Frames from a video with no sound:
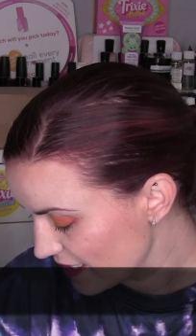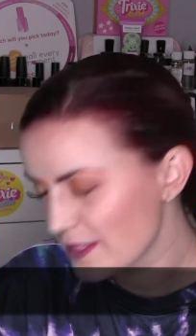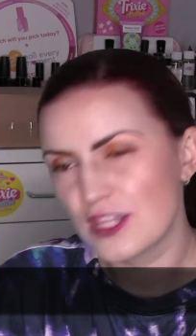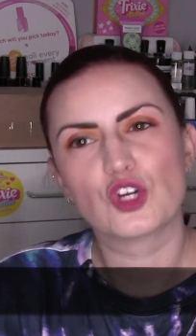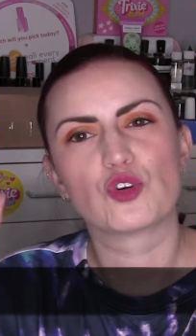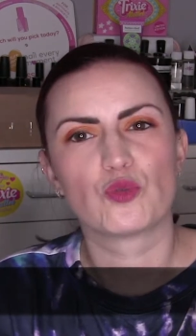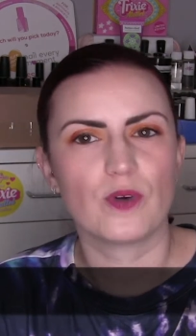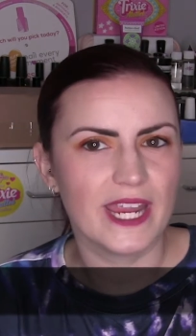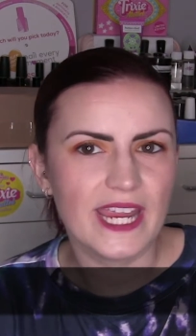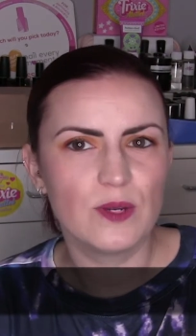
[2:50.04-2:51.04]
the
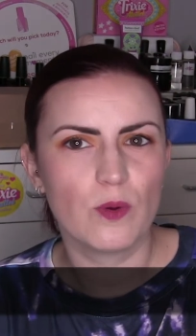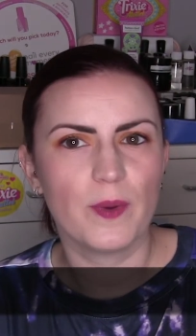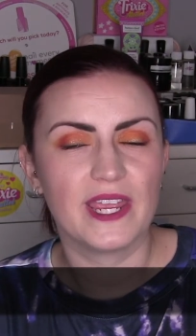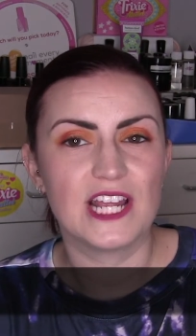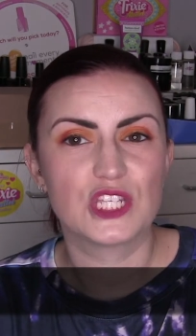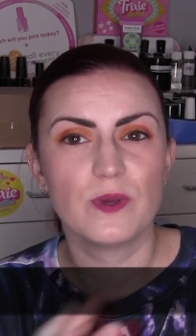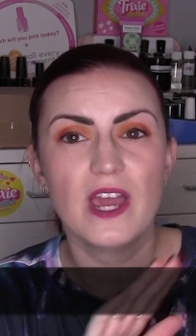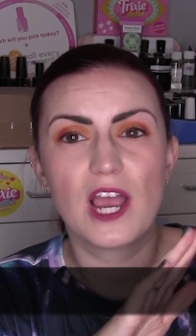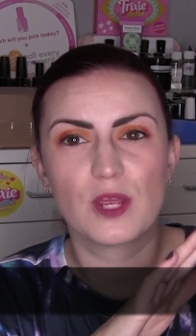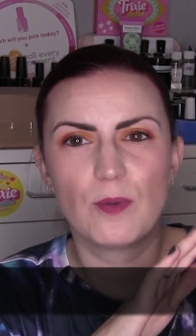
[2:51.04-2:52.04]
green when we get to it.
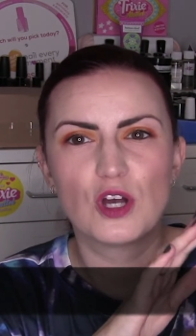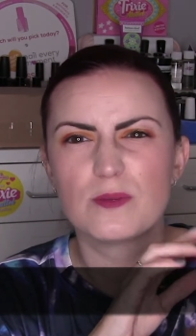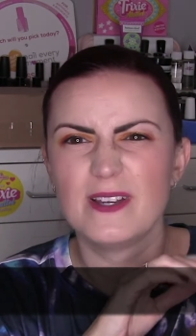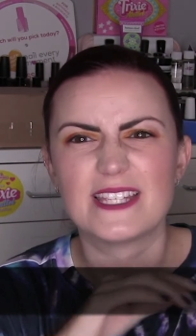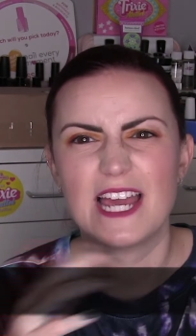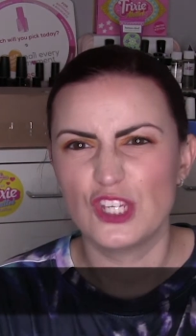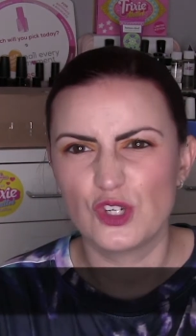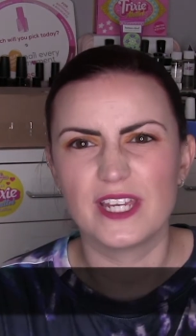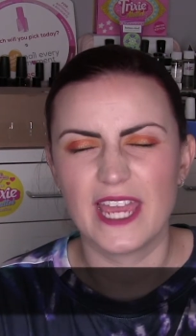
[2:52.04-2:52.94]
I could possibly say you could